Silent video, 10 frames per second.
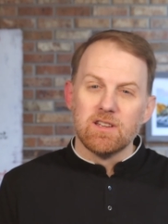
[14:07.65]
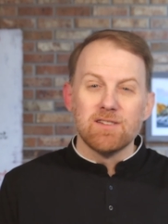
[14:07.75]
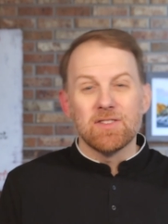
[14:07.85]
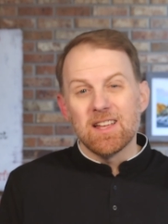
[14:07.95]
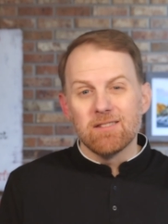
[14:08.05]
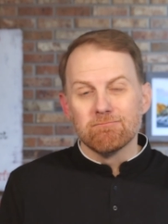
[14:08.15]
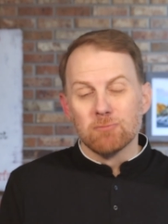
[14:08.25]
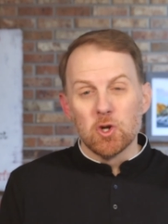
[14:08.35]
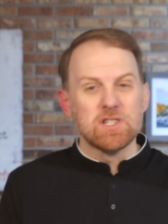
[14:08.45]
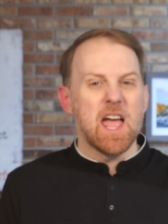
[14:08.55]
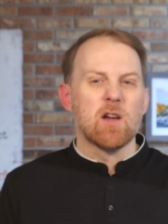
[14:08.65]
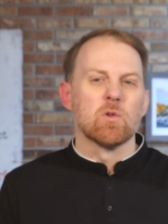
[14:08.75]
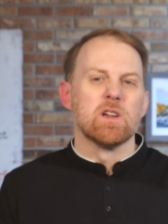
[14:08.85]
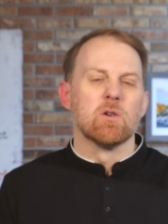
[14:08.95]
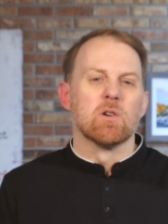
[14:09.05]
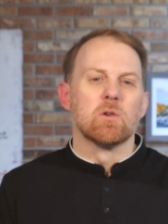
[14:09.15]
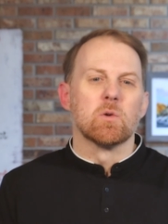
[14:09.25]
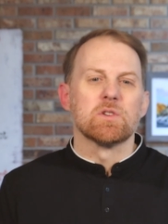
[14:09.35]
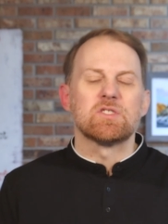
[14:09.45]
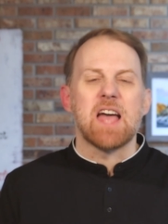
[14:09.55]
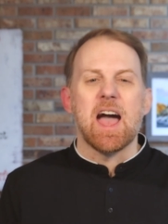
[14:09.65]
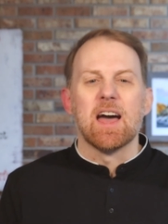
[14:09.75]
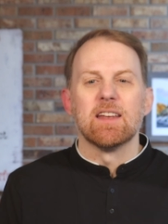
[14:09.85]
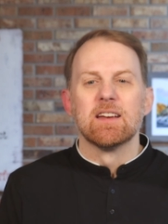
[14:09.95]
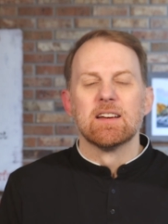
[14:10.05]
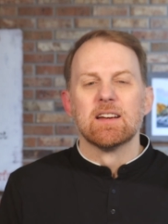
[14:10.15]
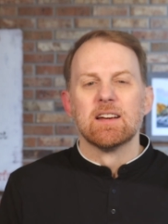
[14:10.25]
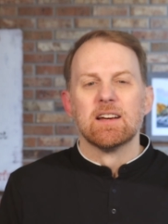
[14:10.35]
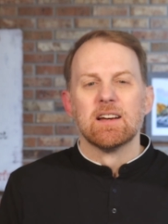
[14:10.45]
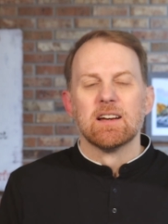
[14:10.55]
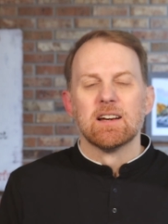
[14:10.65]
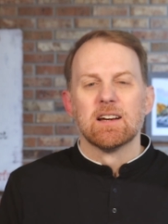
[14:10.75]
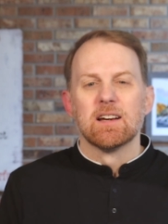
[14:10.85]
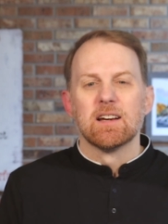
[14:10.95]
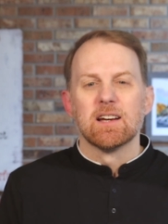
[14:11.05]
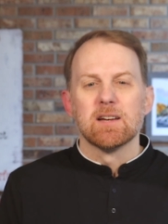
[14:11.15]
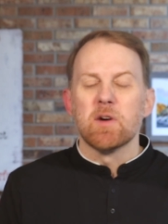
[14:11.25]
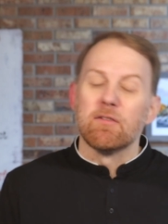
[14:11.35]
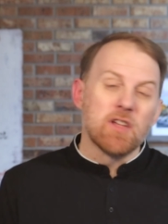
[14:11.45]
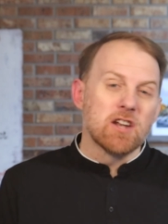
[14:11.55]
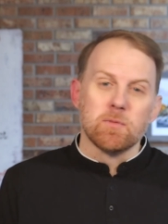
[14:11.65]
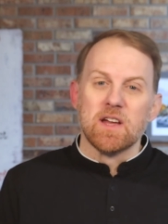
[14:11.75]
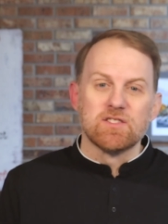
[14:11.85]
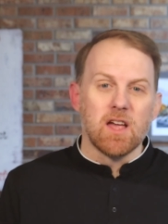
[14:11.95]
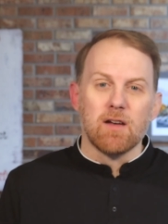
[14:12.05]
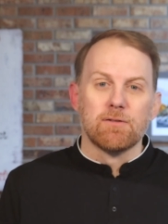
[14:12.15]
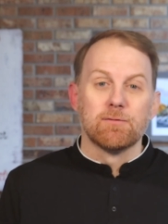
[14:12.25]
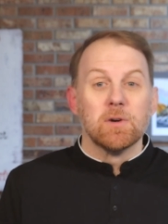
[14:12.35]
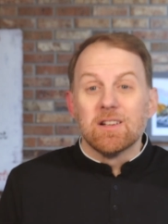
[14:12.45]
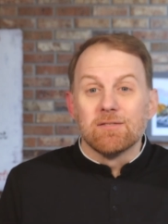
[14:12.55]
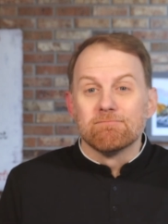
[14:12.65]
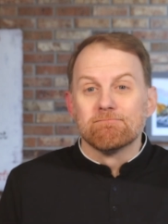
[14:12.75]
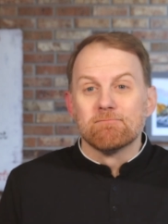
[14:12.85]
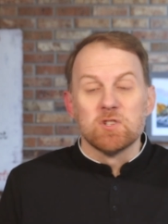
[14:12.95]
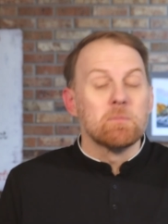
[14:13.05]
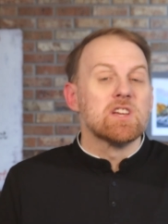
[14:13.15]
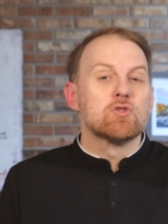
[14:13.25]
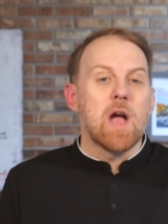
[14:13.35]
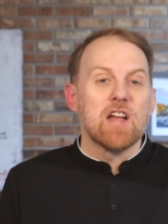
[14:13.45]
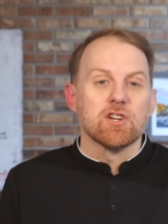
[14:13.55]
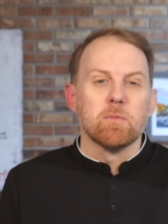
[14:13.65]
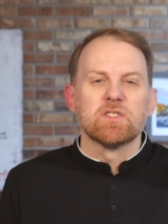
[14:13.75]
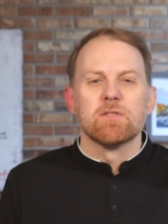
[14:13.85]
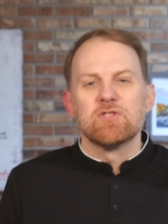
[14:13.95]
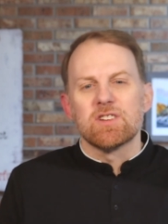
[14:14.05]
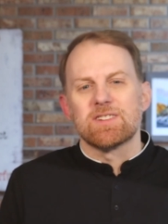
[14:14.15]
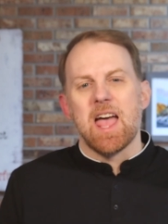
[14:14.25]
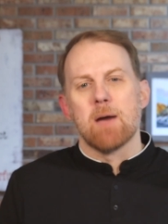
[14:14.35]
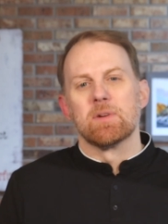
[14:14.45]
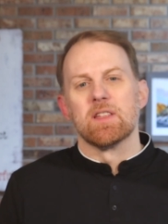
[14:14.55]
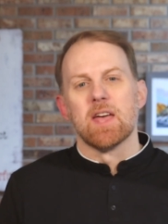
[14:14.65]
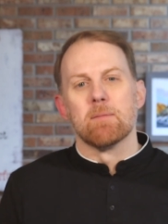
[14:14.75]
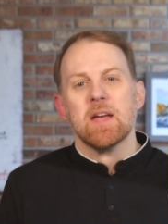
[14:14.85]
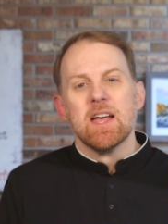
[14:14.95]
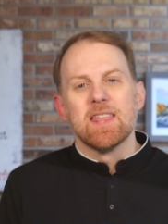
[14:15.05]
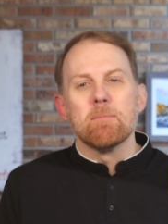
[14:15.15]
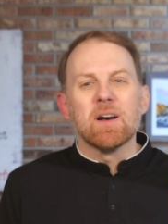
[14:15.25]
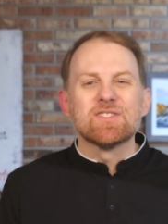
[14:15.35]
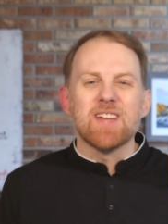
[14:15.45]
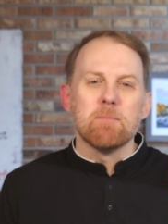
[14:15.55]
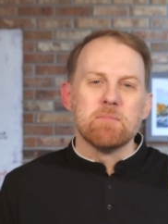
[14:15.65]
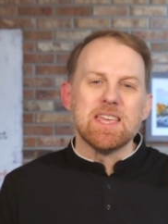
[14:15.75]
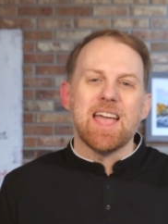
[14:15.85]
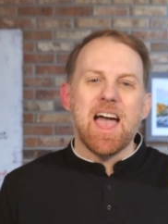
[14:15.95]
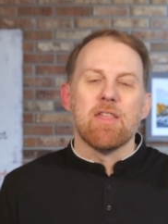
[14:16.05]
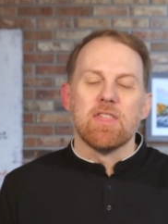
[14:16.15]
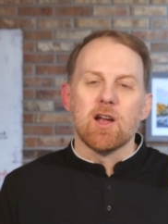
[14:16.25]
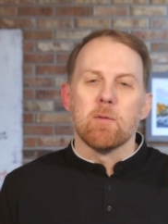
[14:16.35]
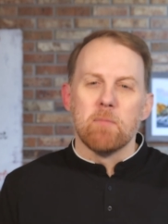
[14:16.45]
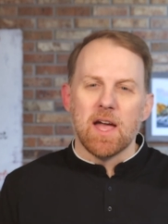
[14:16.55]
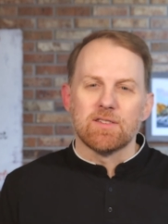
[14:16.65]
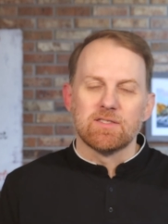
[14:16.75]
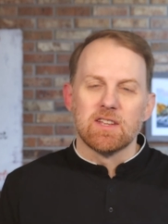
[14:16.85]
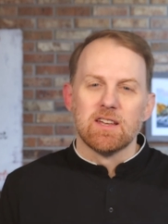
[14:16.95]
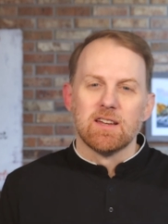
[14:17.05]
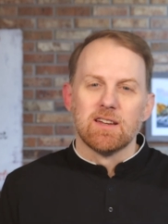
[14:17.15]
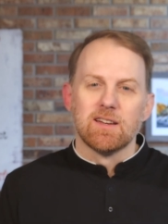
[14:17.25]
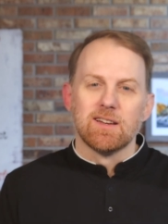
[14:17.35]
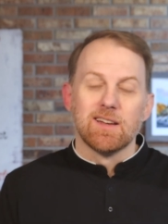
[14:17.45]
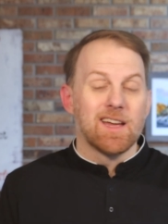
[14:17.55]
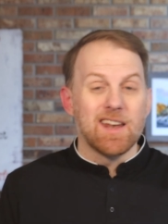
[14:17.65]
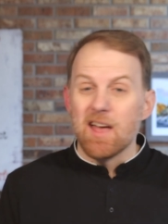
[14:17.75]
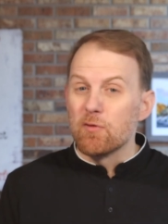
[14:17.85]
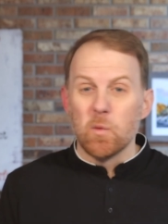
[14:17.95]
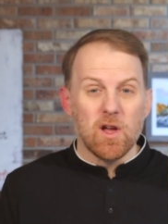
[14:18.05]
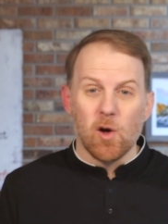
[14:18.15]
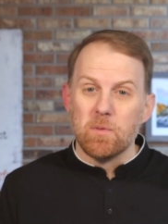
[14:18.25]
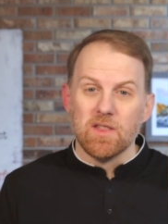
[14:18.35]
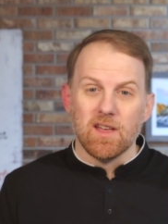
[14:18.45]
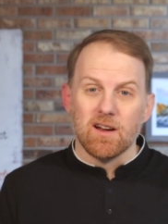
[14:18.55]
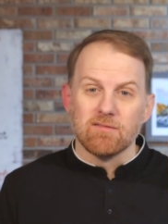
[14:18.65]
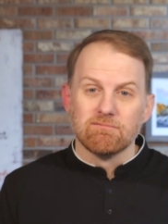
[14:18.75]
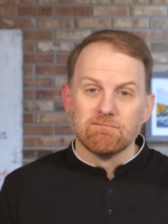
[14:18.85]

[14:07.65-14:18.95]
If they looked angry or, or sad, I might have thought to myself, well, something tragic must have just happened to them. They must not be at their best. And haven't we all been there?